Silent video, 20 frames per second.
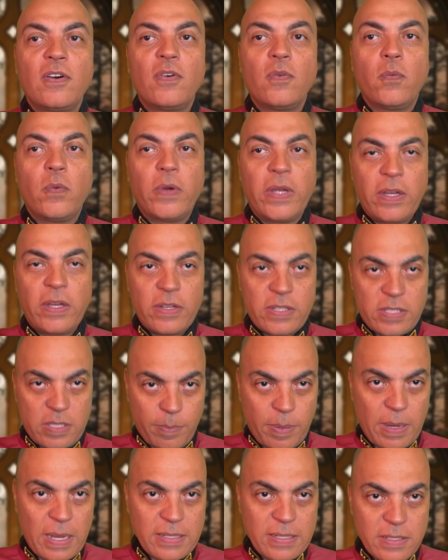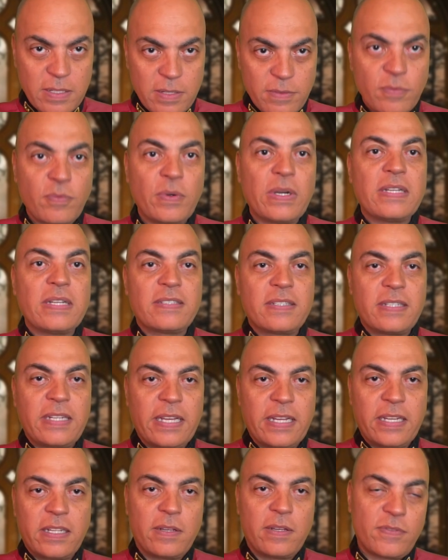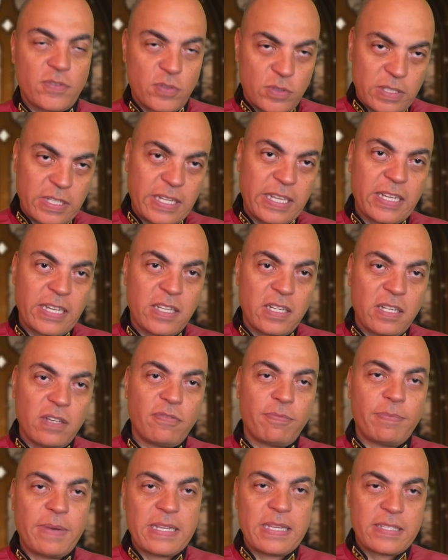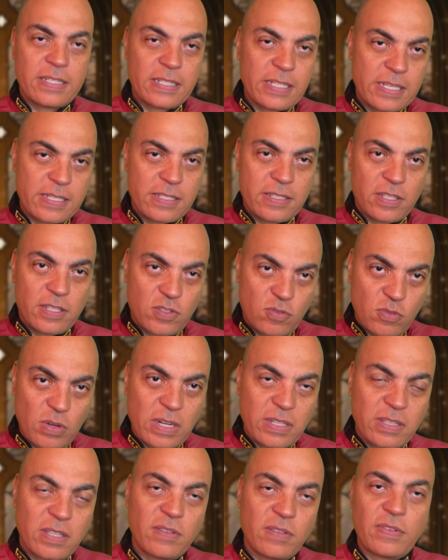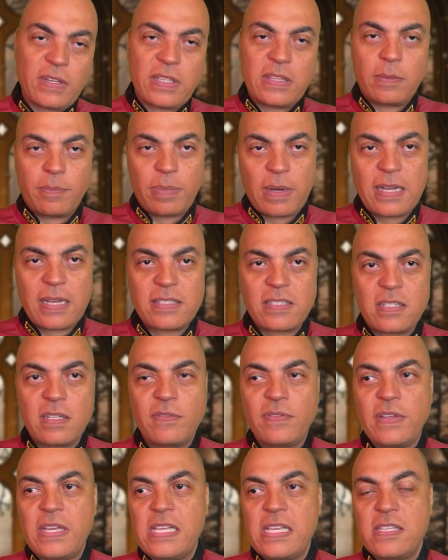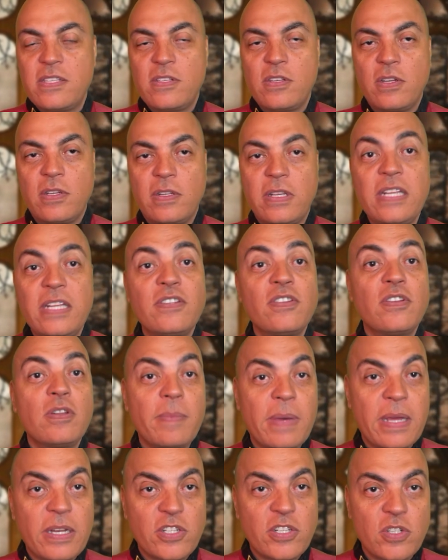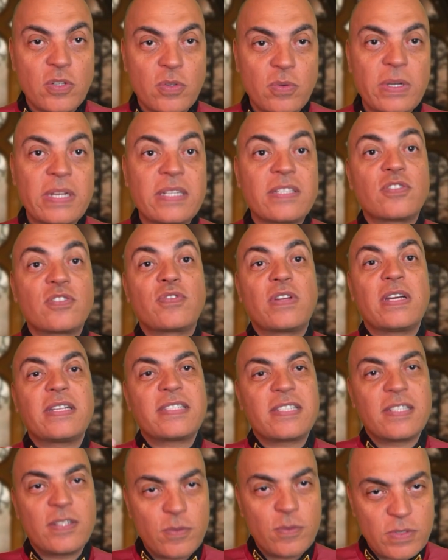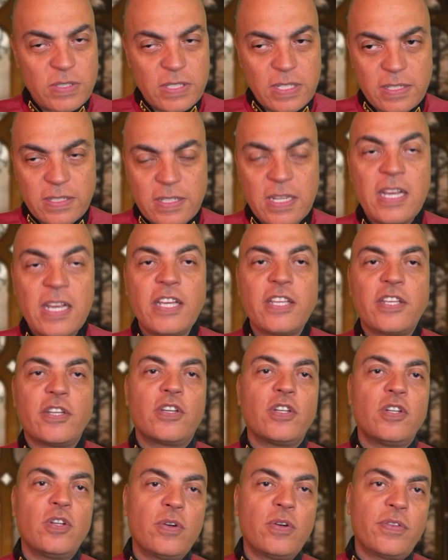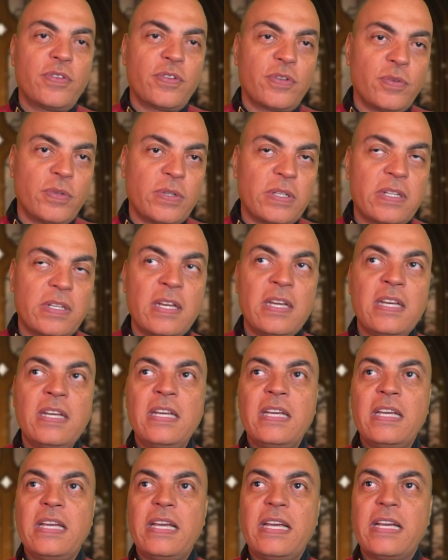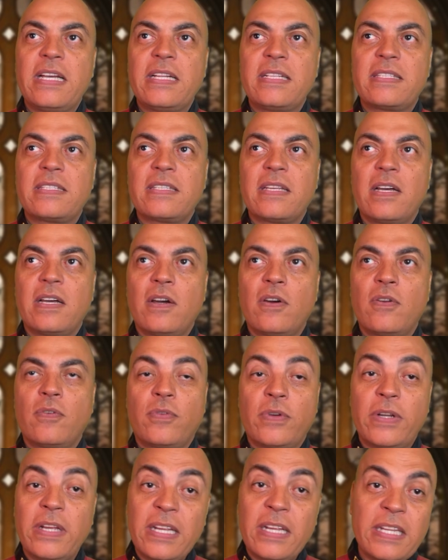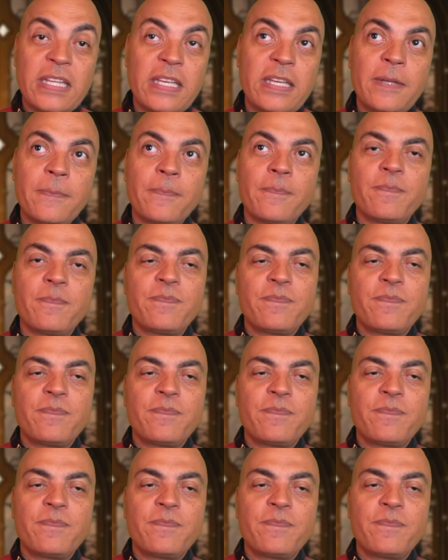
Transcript: where is the positive, where is the negative. So the negative basically is destructive and the positive is interdimensional, it's translucent, you can look through it. It's rarely